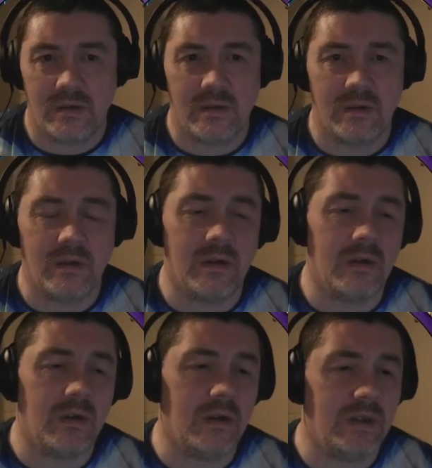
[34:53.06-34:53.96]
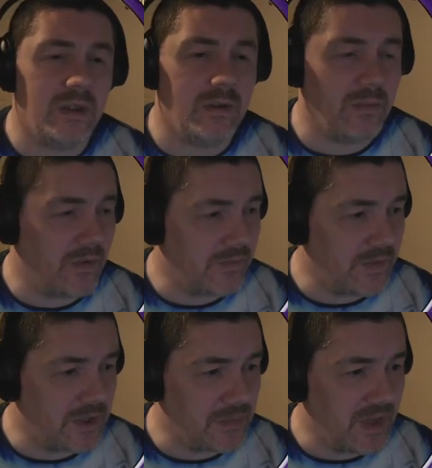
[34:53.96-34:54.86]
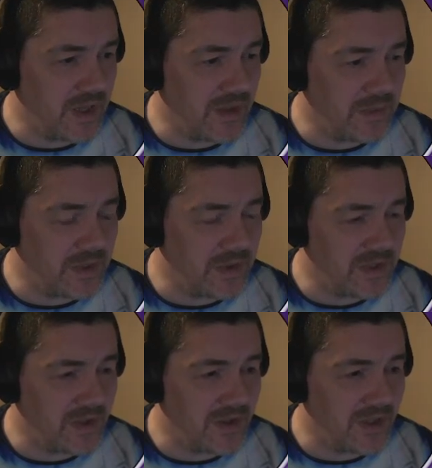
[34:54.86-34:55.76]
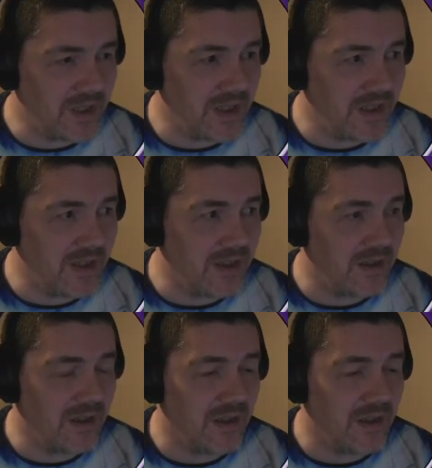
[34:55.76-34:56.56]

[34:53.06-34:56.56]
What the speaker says: Oh, Diamorphins, man, I'm so sorry.